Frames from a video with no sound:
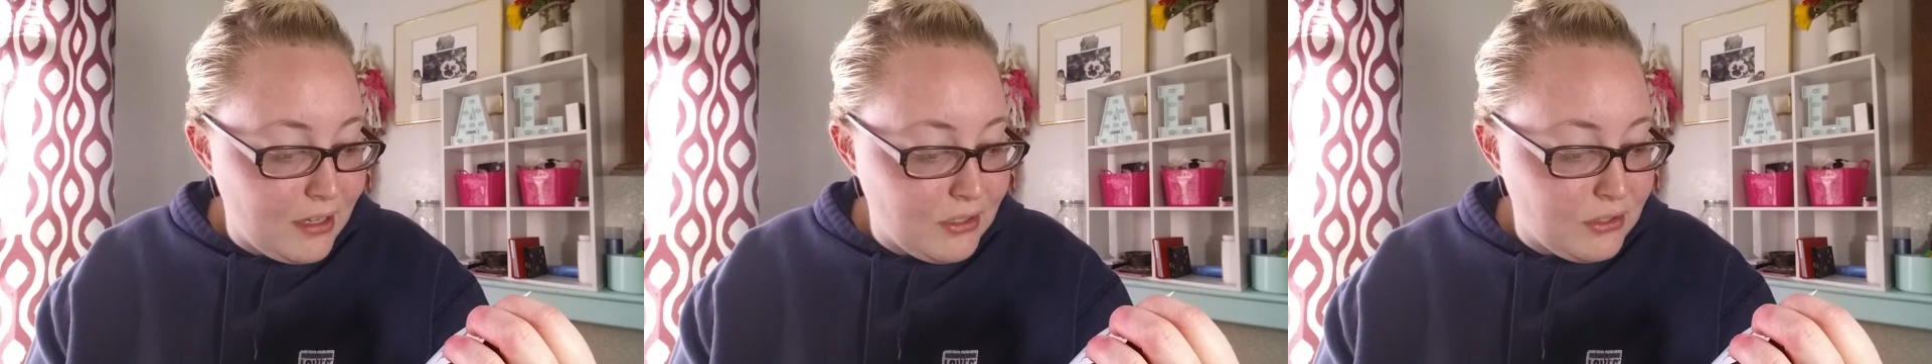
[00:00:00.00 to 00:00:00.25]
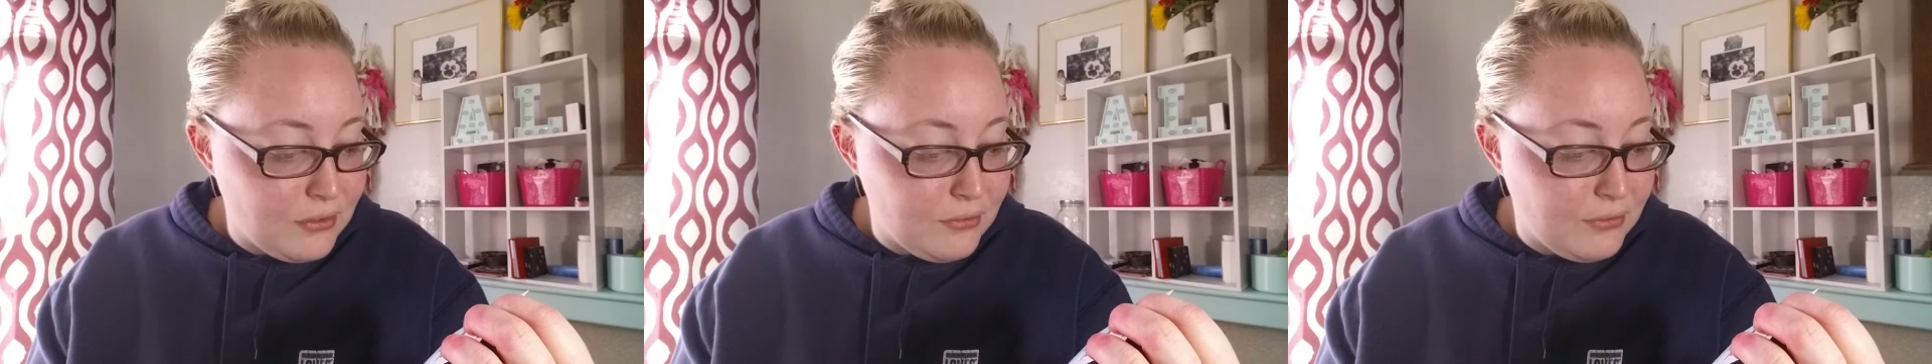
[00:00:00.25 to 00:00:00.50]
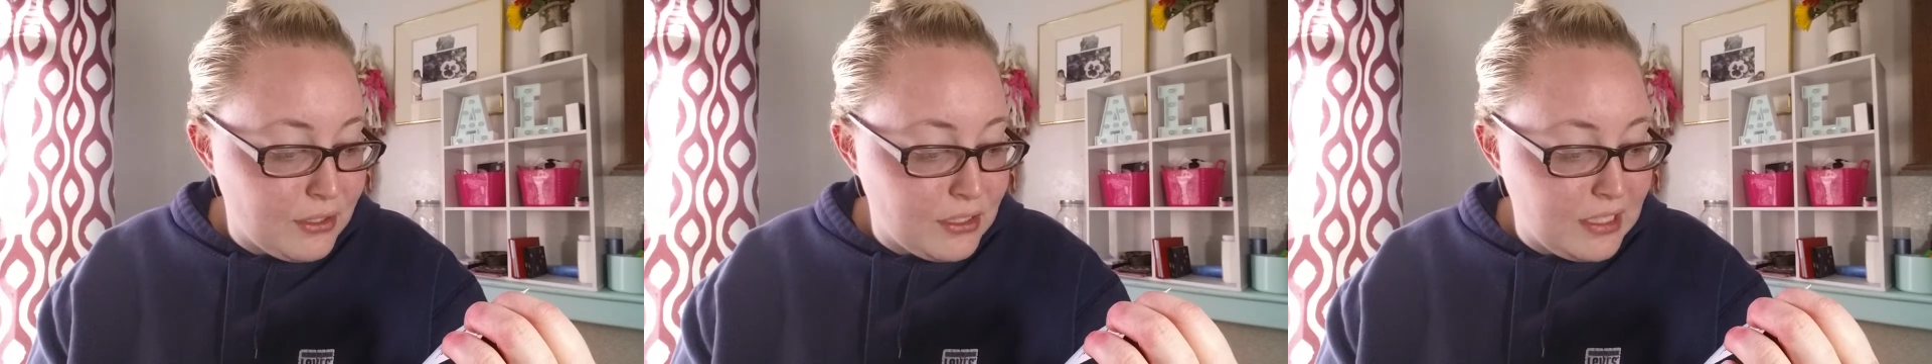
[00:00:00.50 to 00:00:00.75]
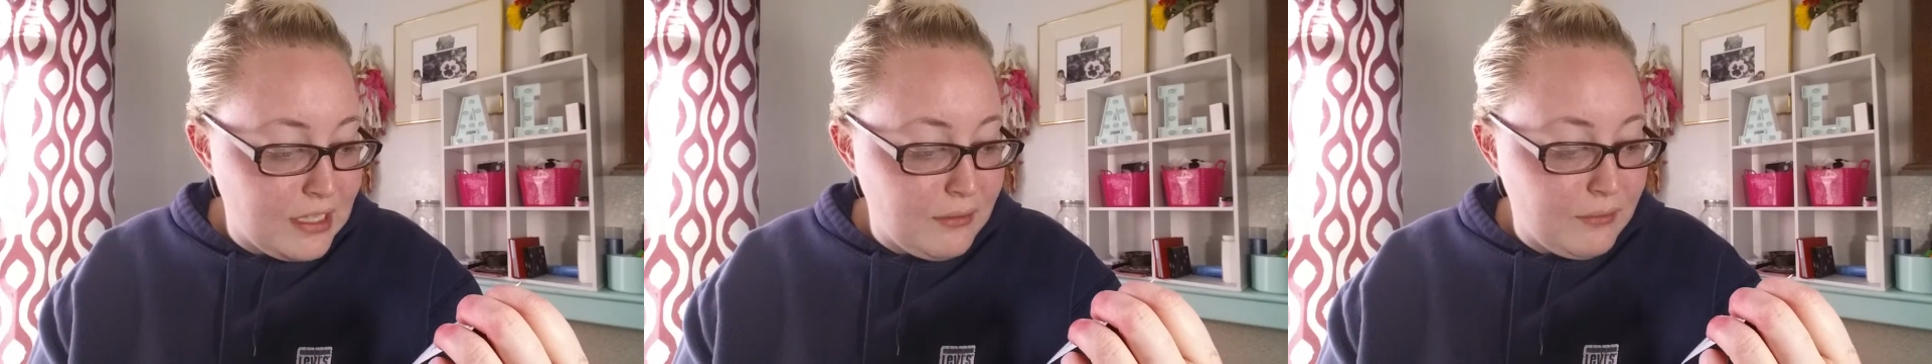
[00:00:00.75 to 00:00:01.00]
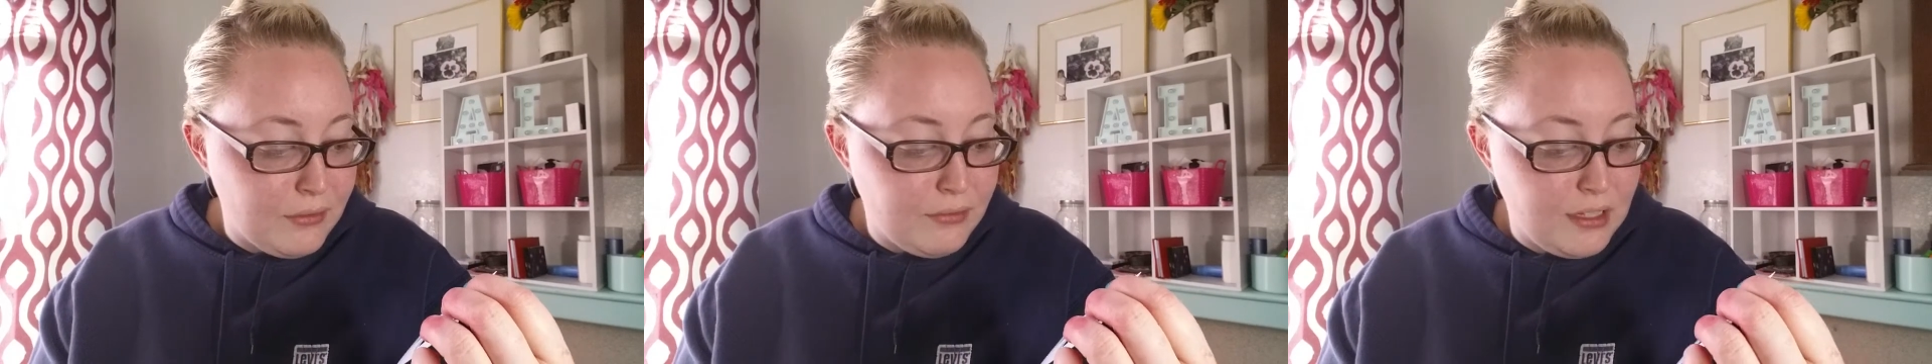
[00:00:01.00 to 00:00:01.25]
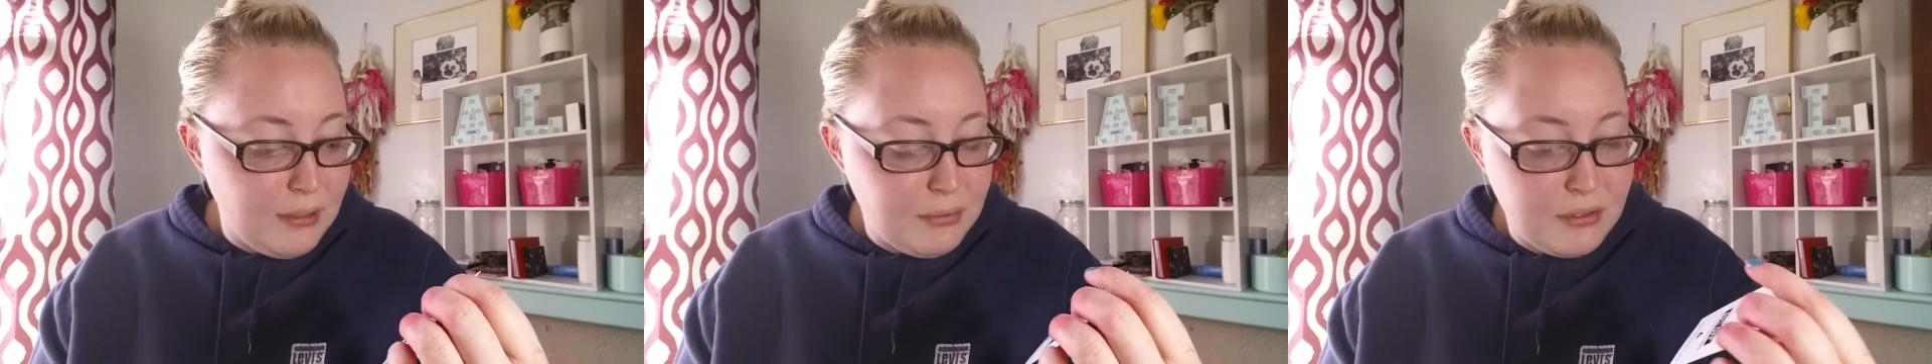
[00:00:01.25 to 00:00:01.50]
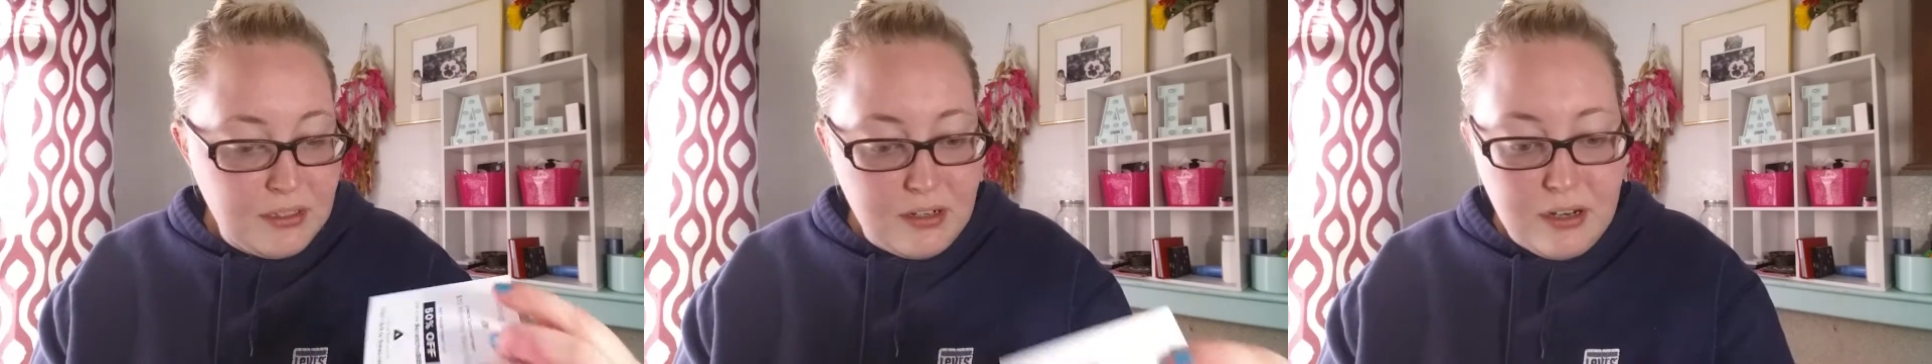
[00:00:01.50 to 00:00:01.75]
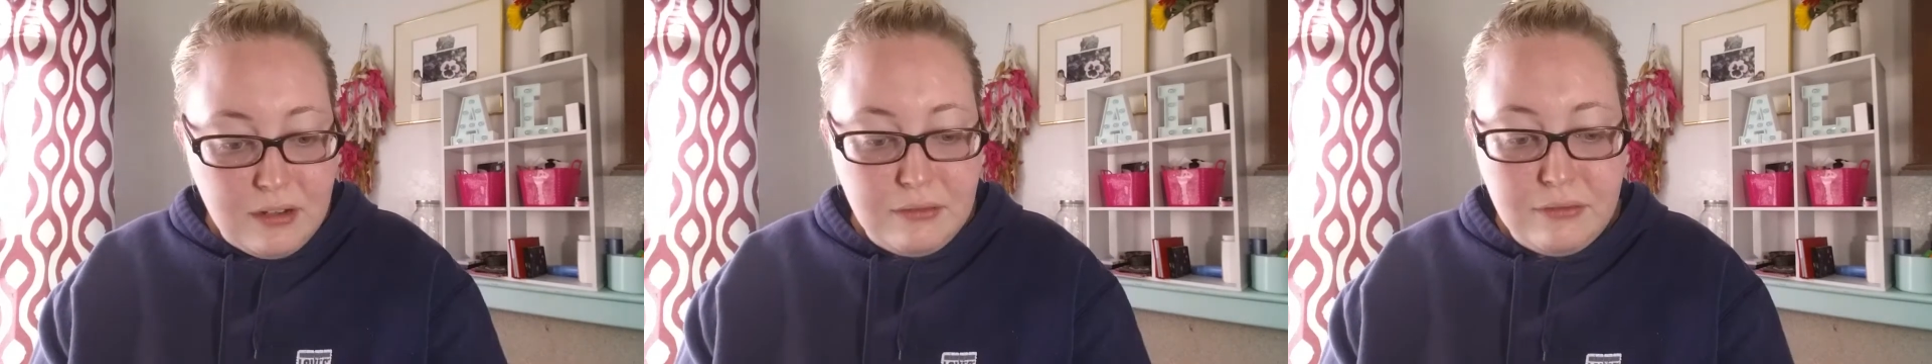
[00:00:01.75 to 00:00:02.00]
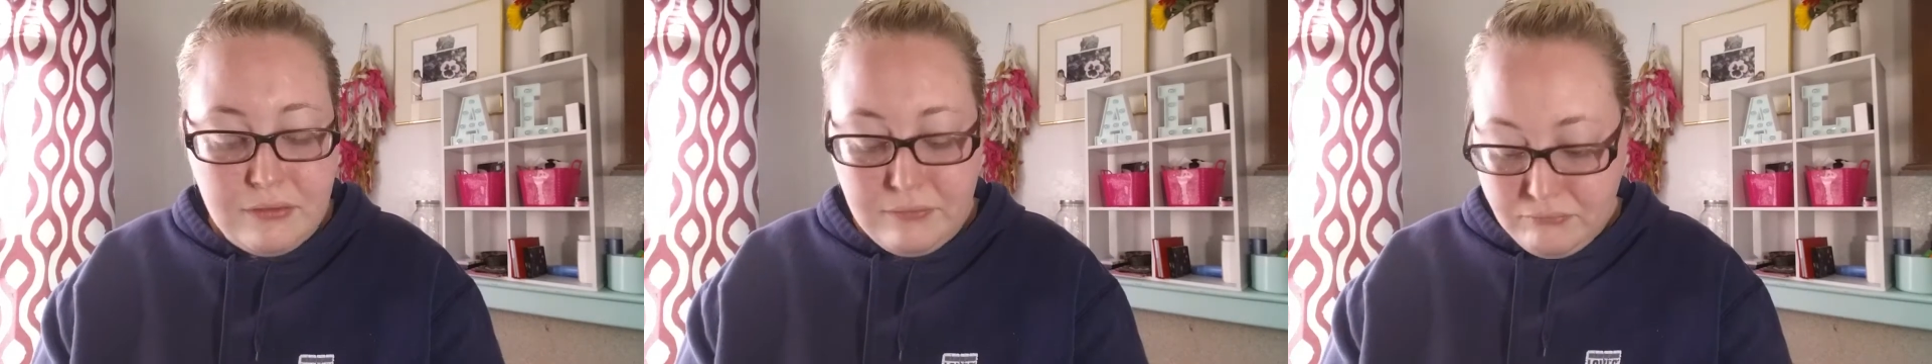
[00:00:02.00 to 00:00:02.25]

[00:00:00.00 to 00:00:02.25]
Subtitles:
Get your first kit for 50% off.